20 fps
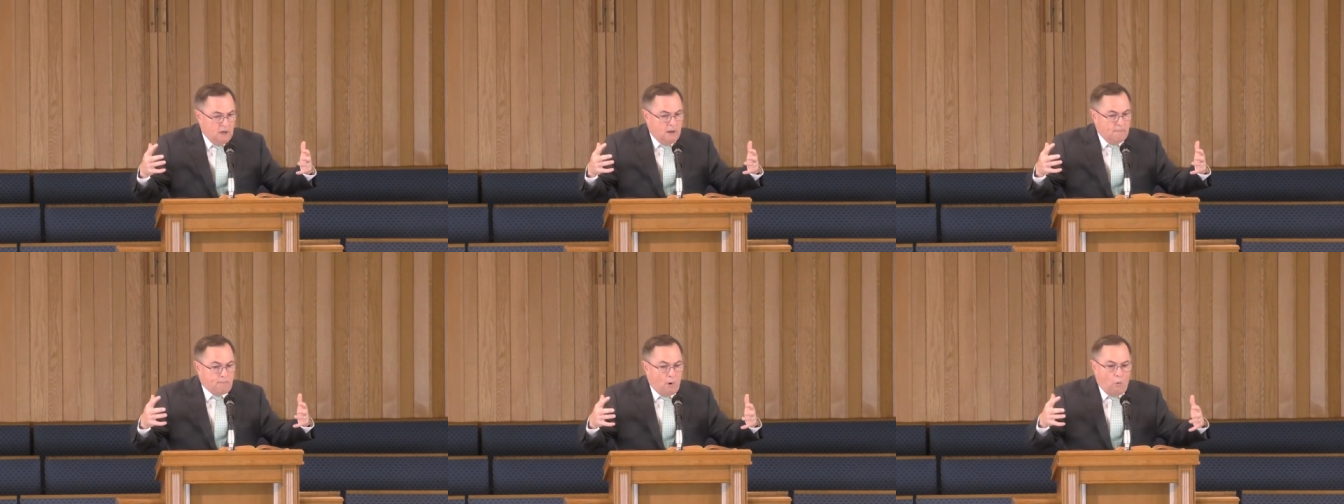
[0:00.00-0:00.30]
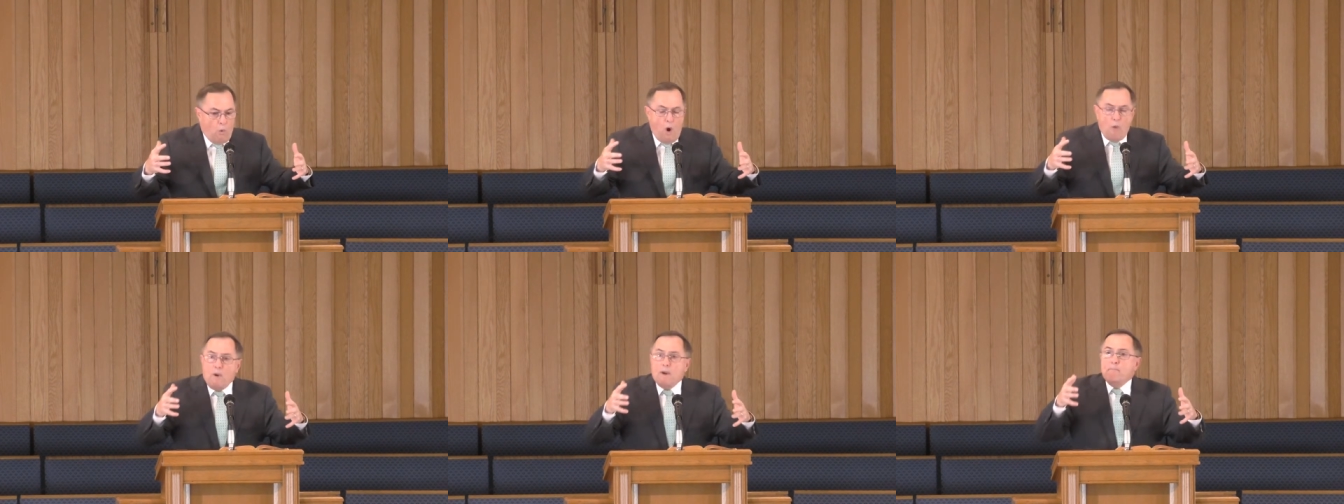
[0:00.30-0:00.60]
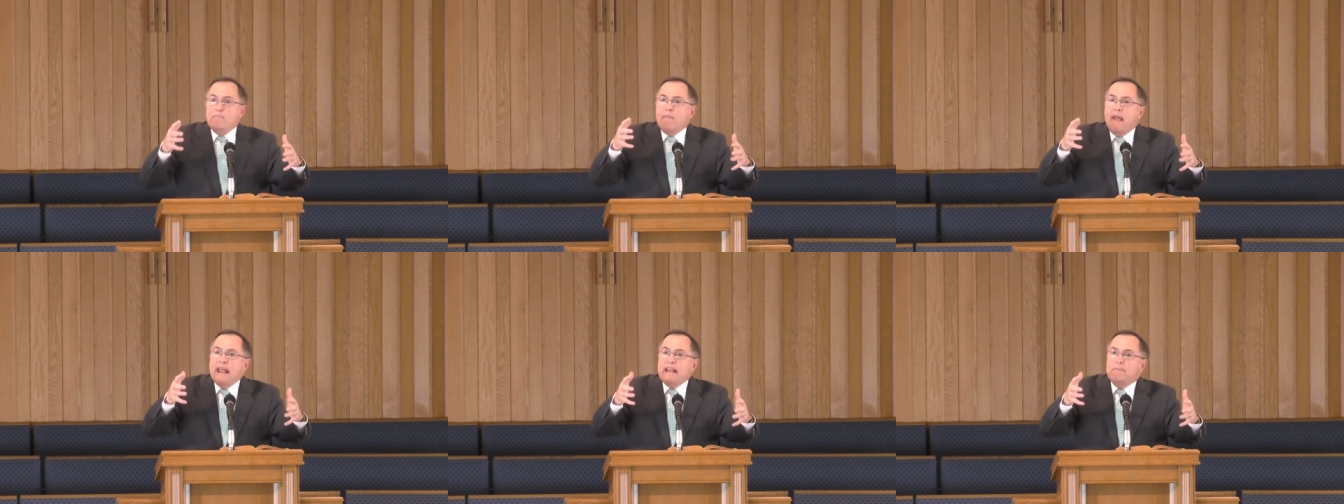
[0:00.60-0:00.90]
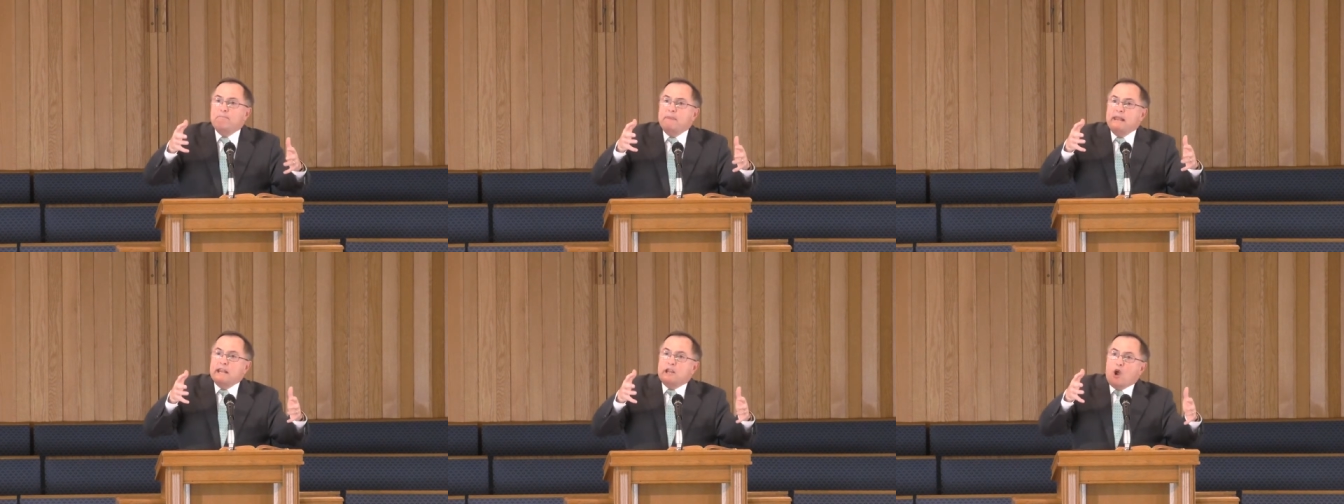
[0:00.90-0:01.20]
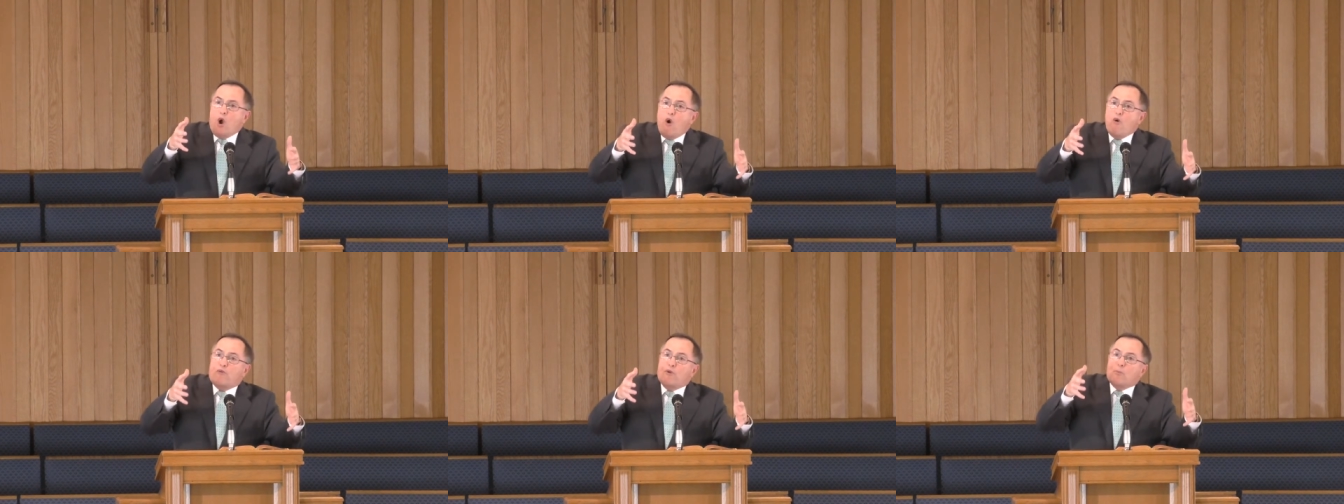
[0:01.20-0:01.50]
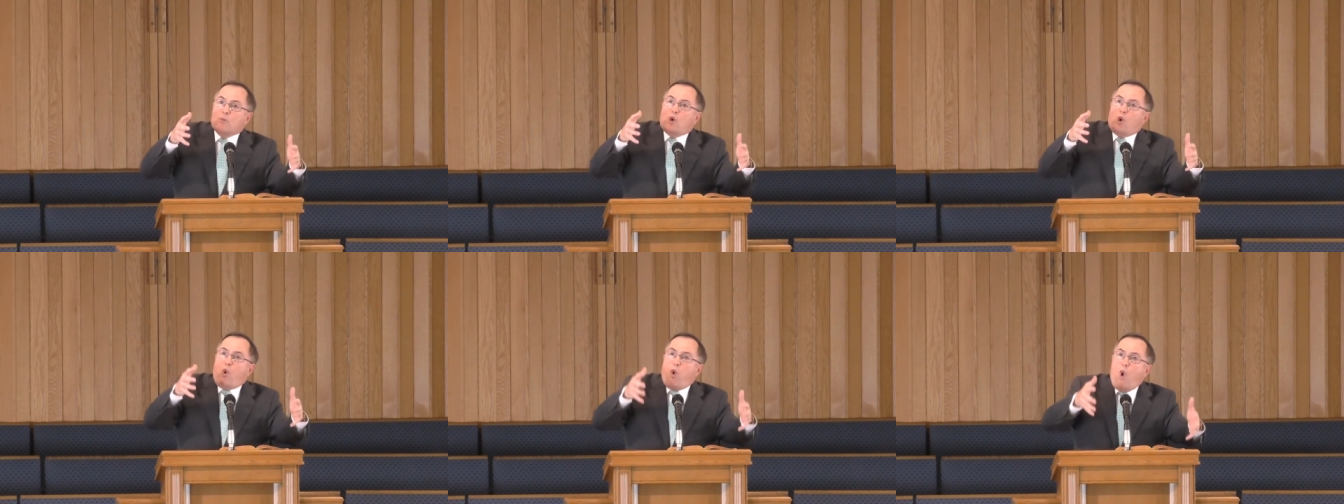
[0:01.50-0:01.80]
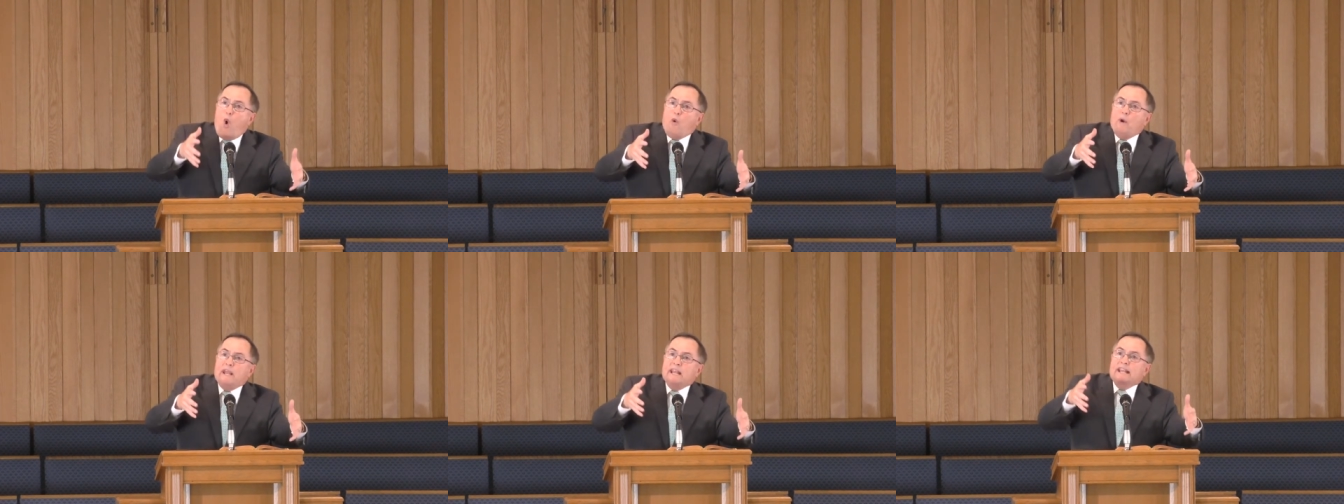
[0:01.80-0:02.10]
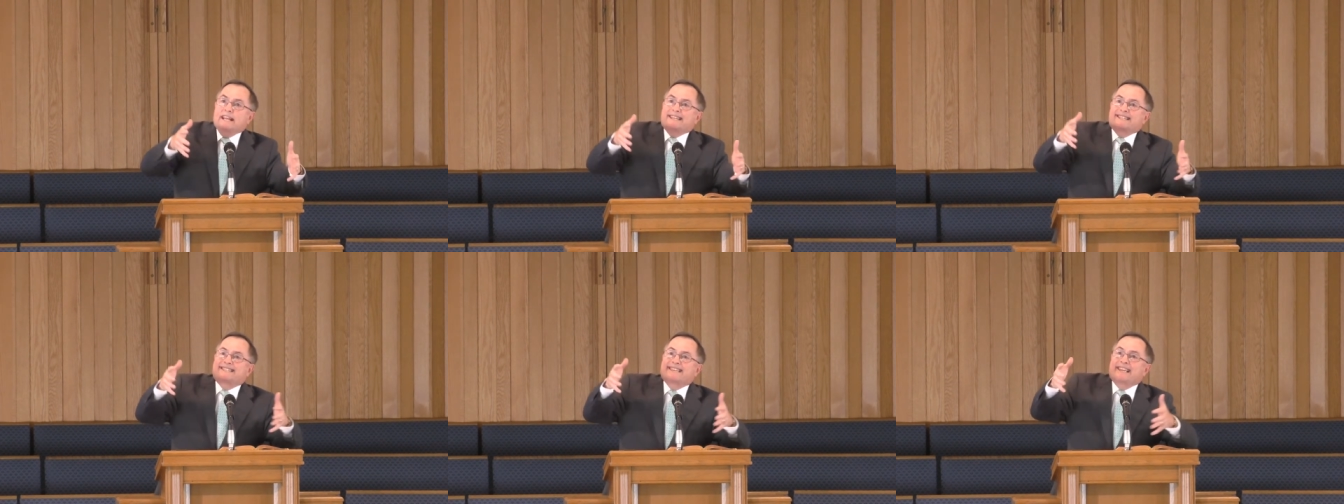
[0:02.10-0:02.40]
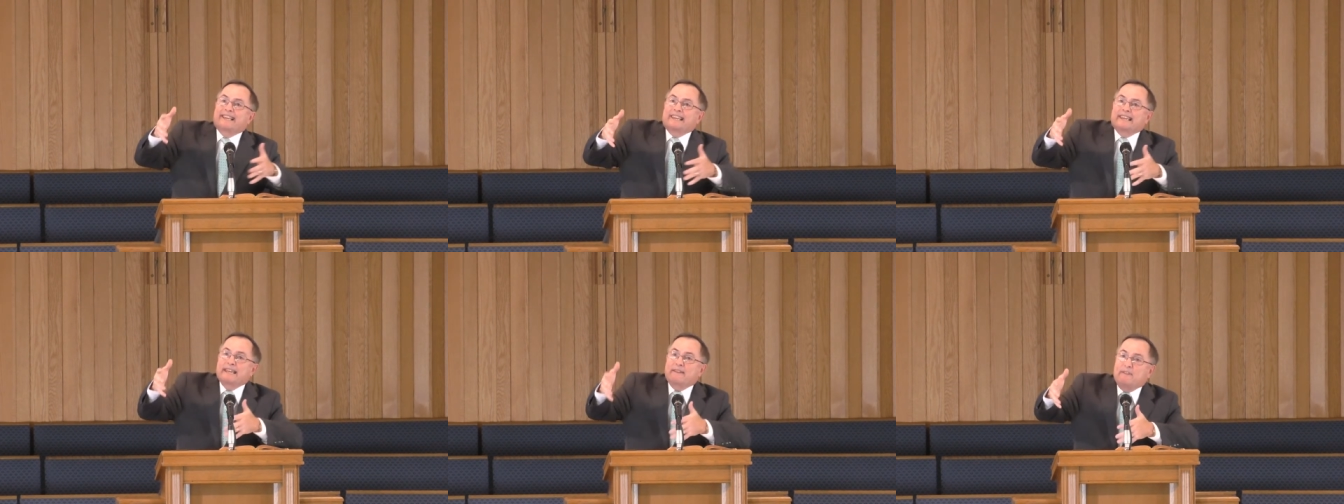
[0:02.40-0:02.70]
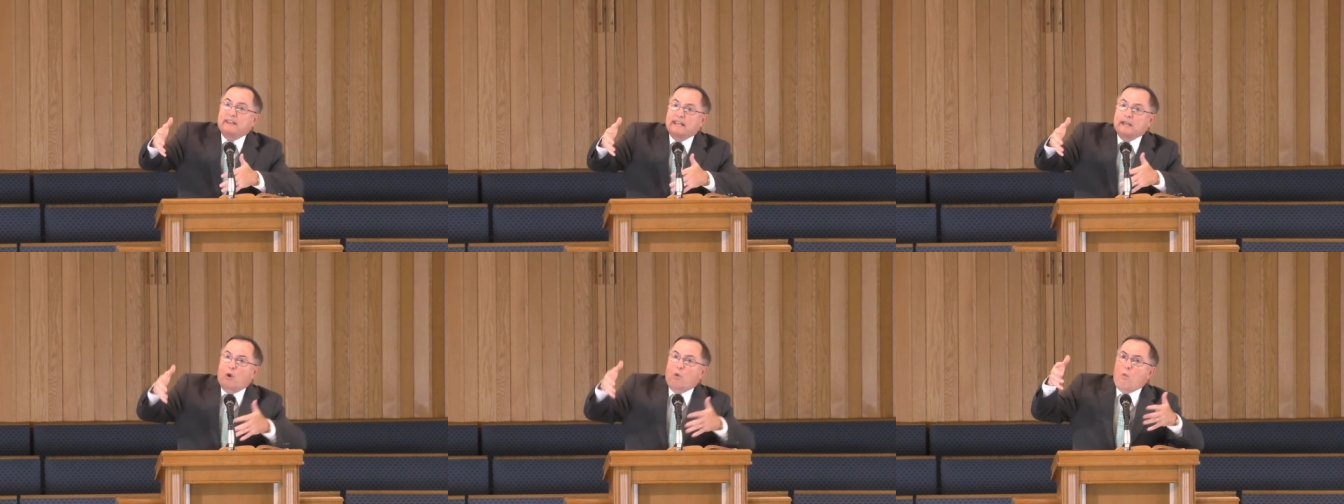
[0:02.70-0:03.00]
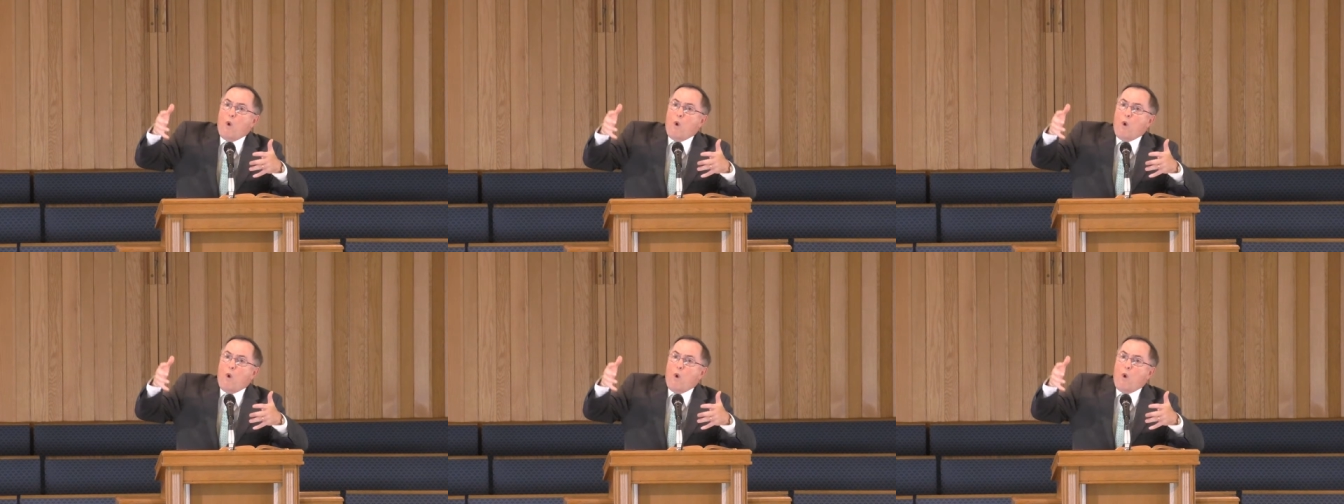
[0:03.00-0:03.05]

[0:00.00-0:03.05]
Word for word: but what would make me go from quoting it to living it?